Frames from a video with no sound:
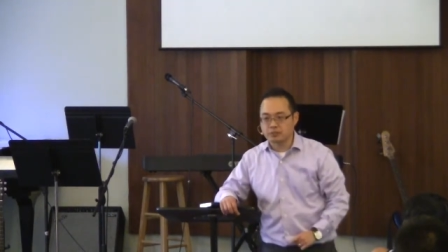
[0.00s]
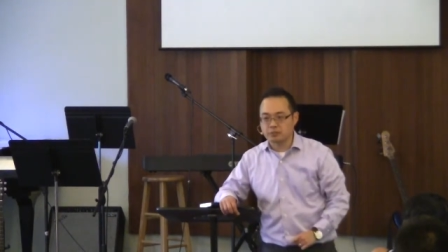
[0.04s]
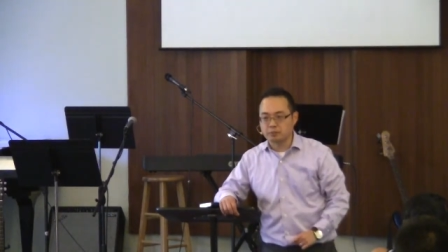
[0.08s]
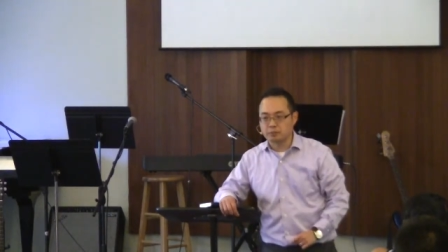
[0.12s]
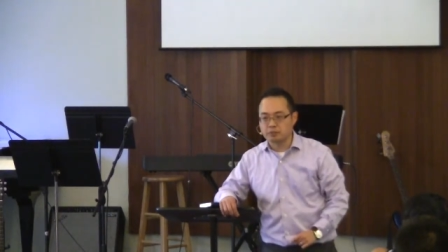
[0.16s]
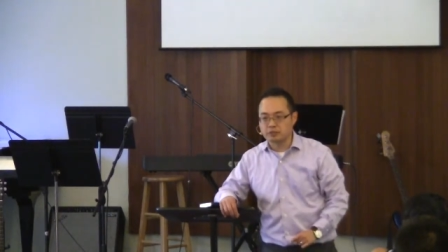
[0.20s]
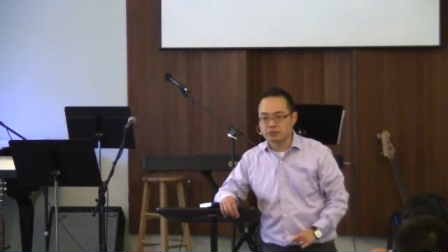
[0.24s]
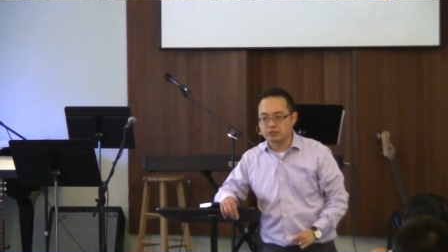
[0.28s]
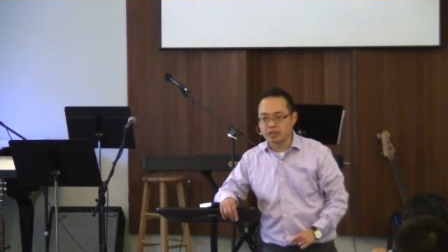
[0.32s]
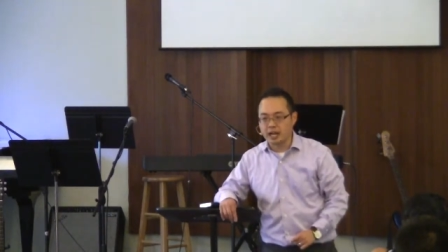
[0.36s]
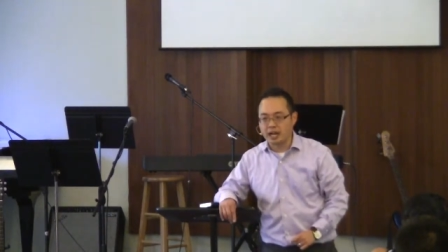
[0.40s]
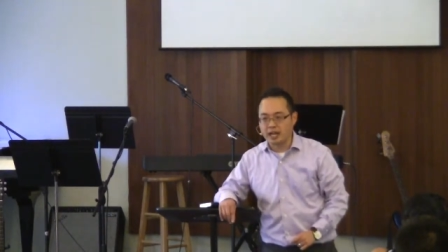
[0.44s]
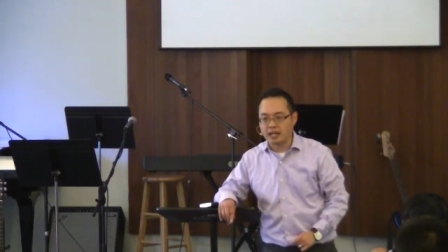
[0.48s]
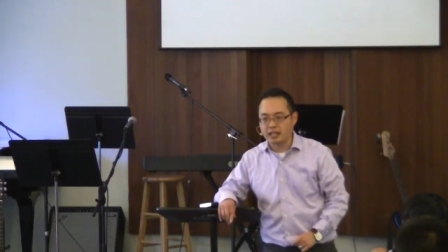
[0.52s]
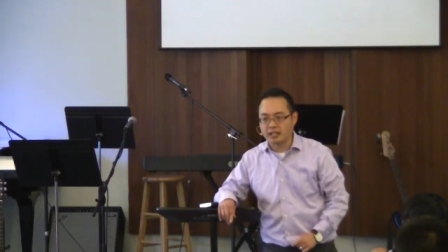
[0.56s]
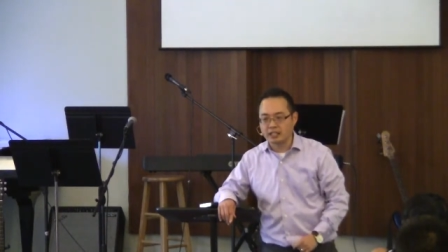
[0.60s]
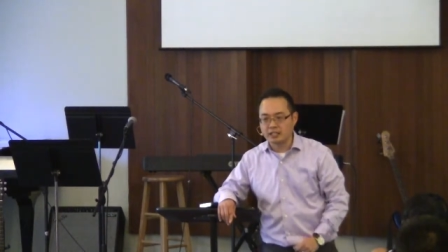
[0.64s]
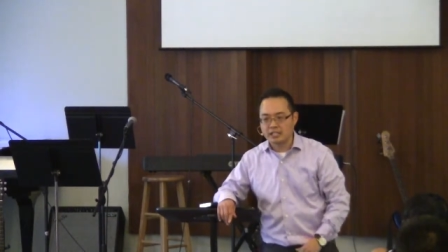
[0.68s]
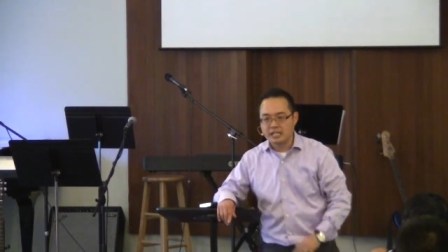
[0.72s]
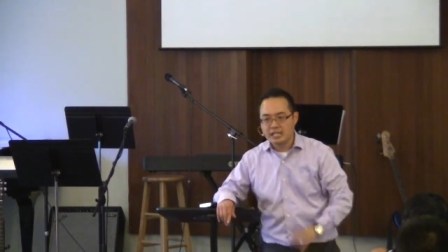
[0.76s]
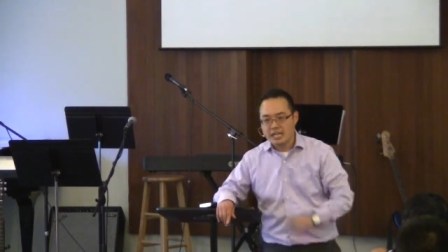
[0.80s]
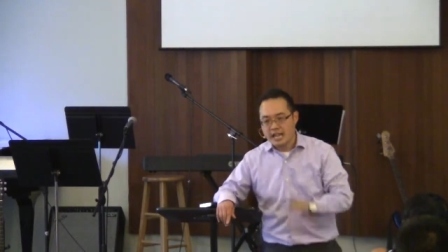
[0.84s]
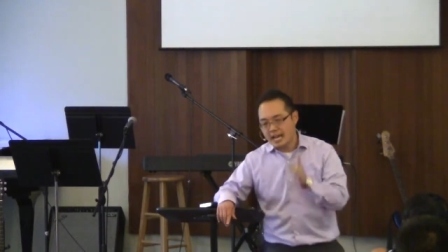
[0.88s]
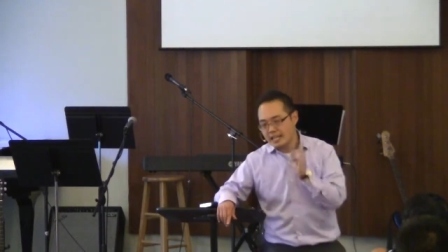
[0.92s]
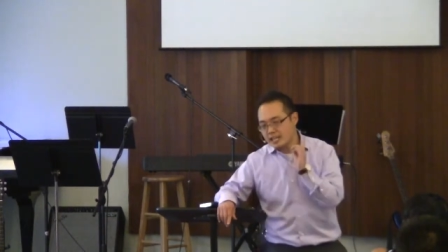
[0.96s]
the Messiah.
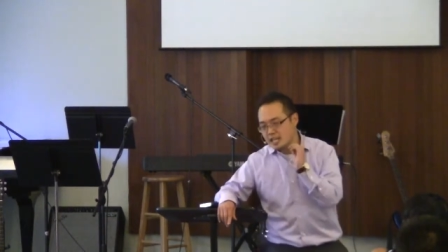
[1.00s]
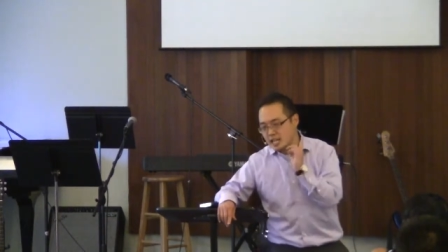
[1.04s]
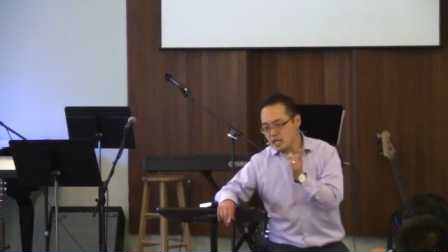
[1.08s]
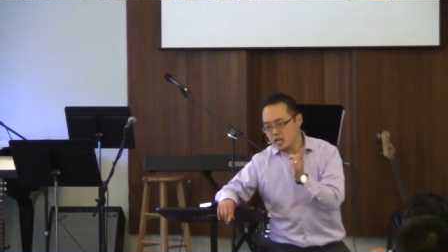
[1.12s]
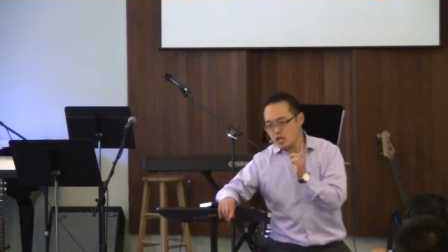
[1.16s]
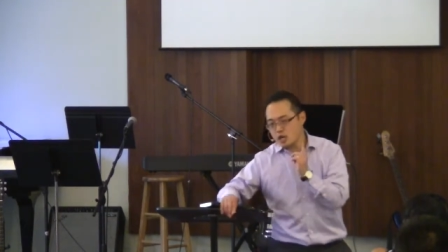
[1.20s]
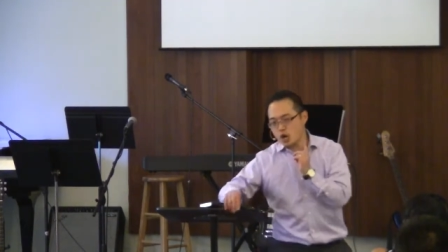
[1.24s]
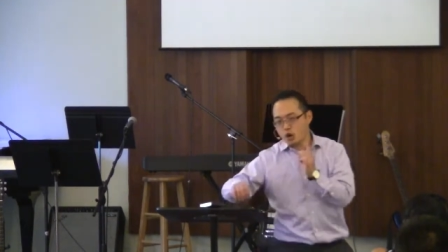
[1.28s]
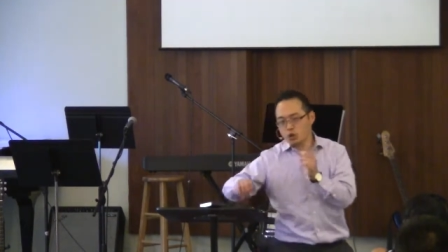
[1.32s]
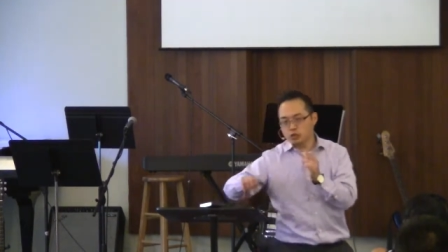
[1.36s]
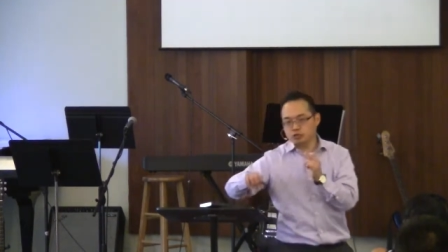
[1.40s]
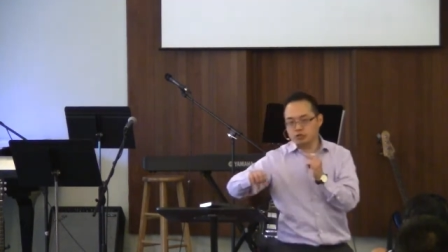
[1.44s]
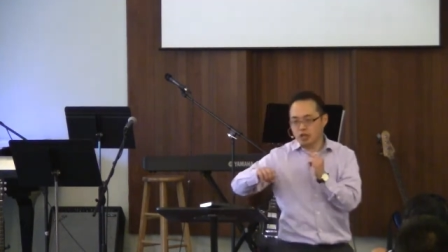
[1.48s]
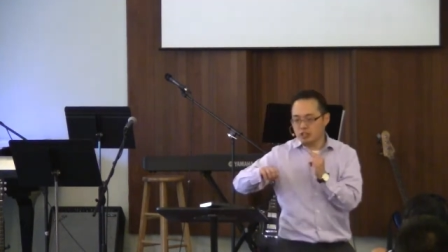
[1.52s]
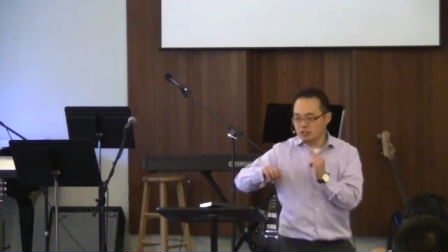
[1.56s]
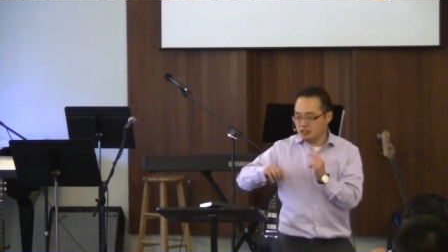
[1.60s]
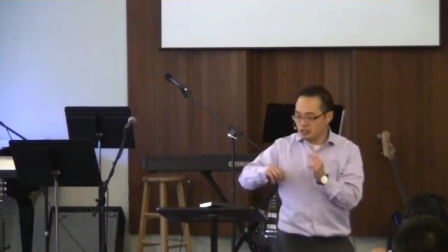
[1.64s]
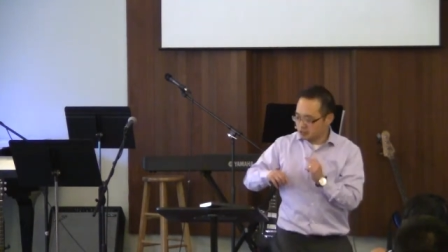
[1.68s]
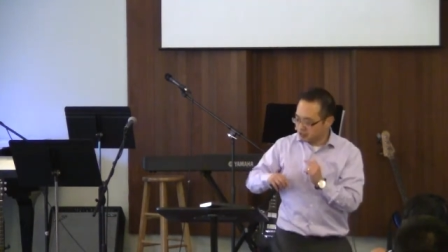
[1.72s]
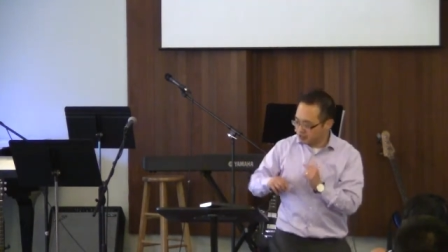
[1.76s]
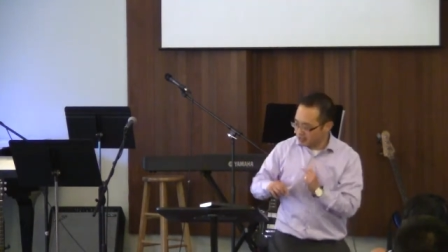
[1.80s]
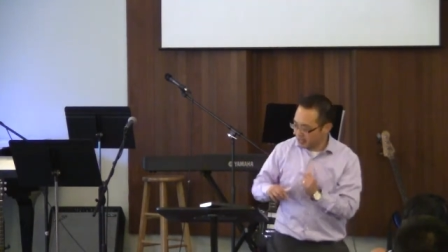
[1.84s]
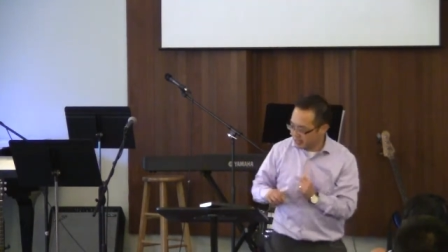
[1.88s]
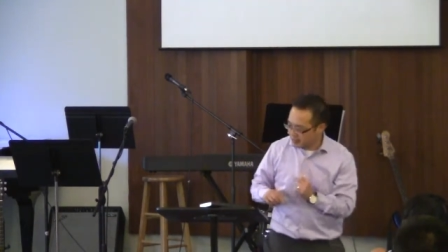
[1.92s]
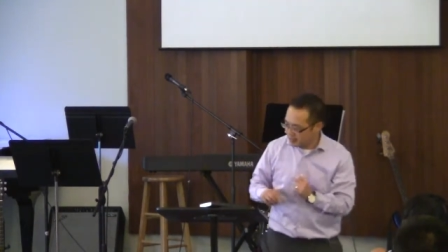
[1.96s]
And then it goes on to
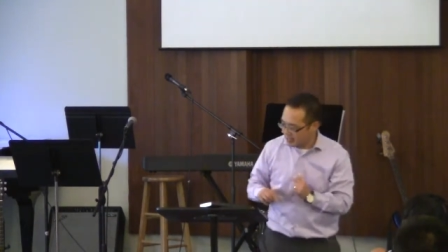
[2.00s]
say